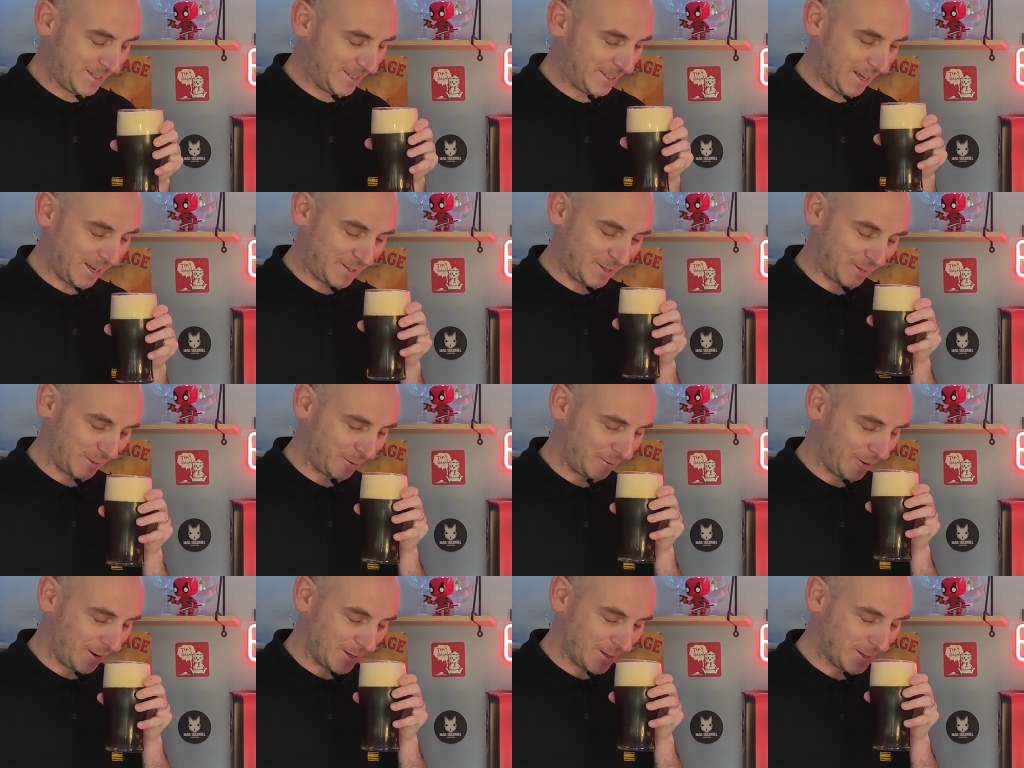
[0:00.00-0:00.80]
such a
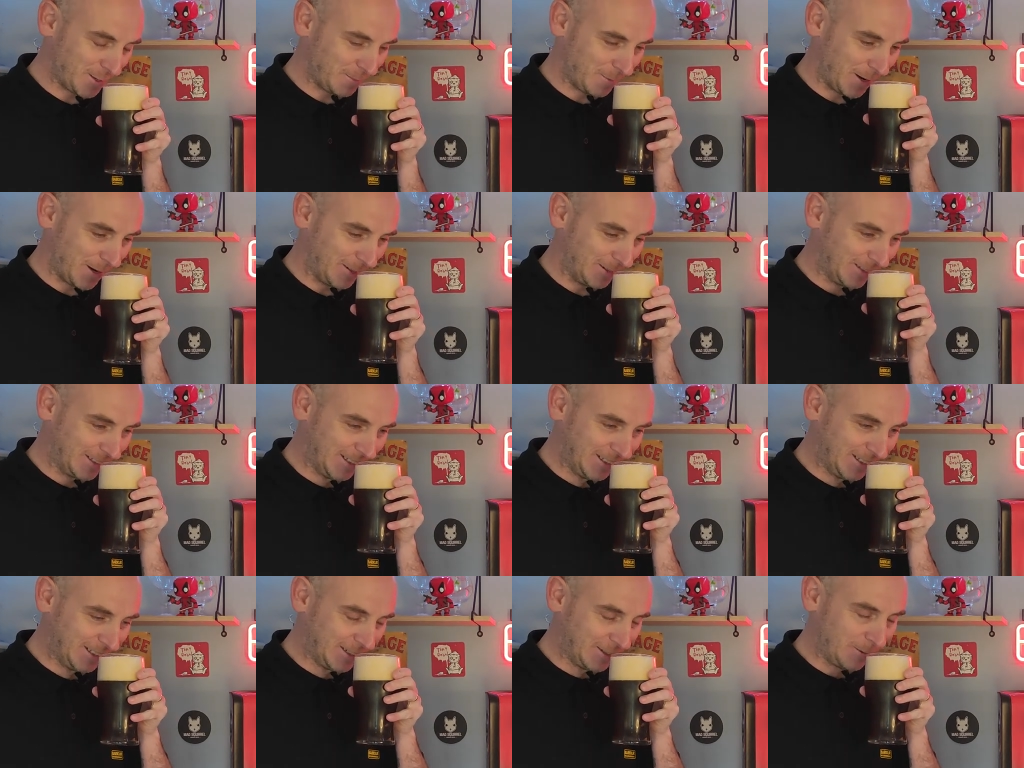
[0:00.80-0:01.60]
great smell.
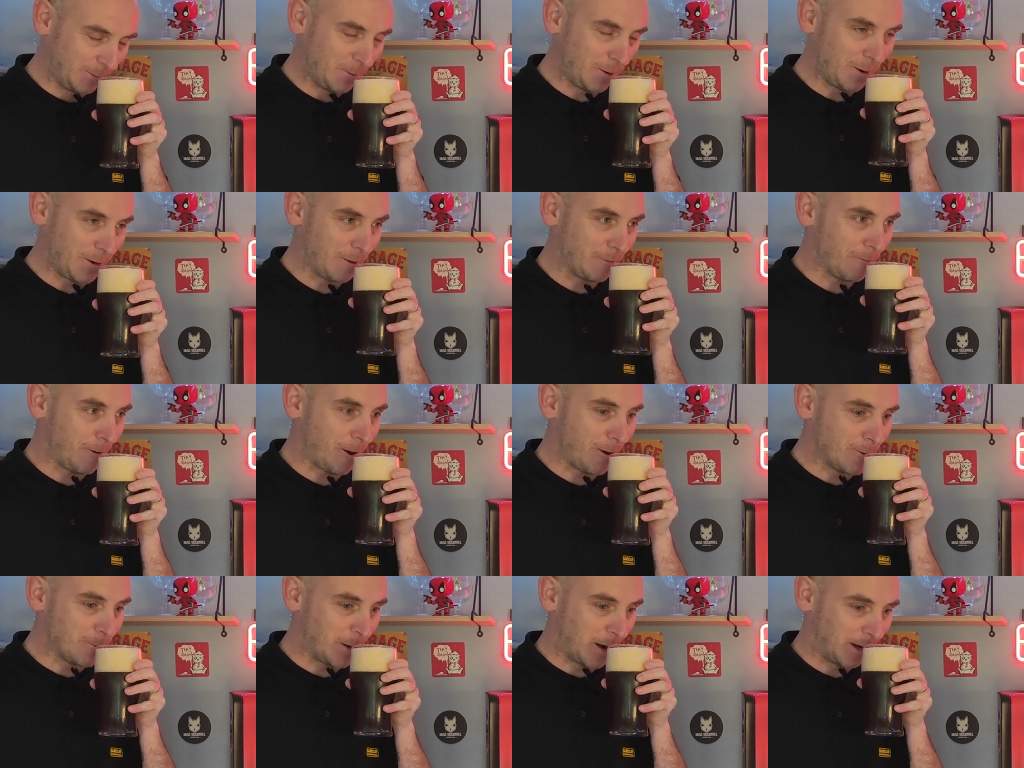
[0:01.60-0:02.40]
What an
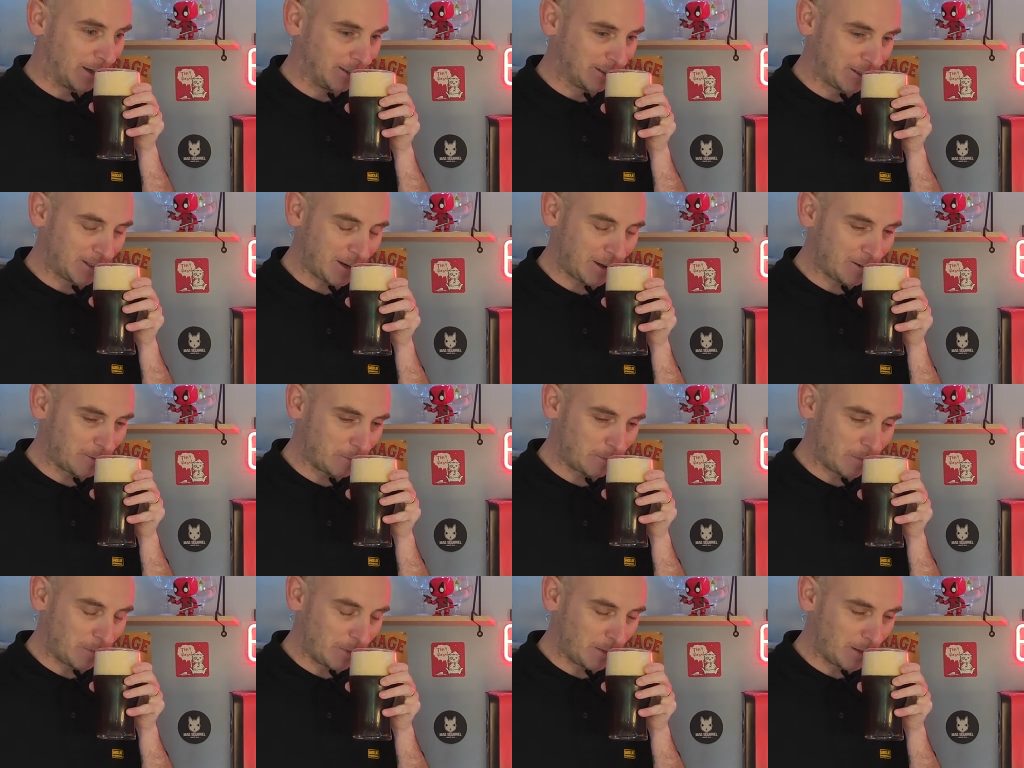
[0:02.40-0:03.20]
aroma. You
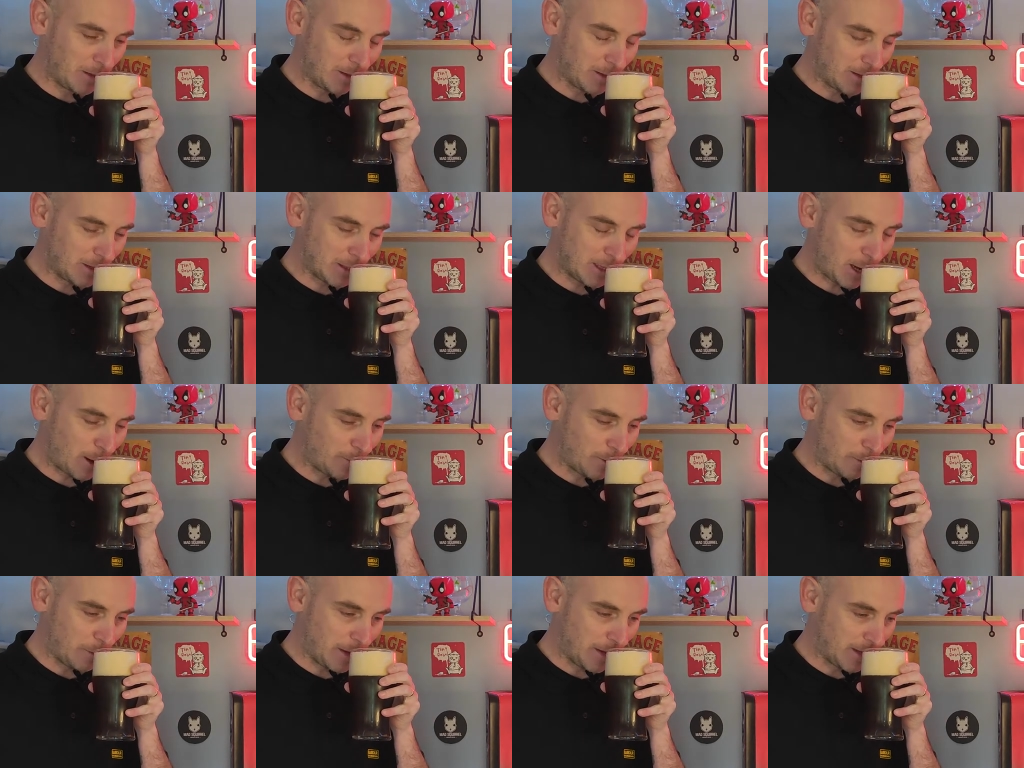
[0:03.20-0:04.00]
don't there's no
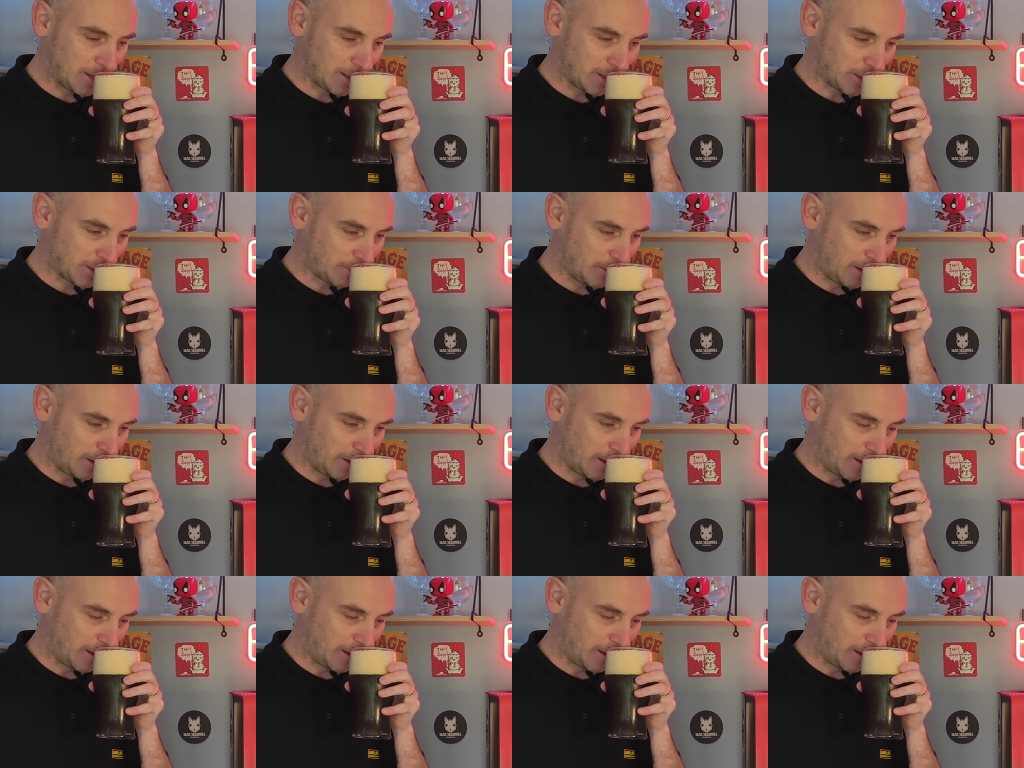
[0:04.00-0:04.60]
other beers that smell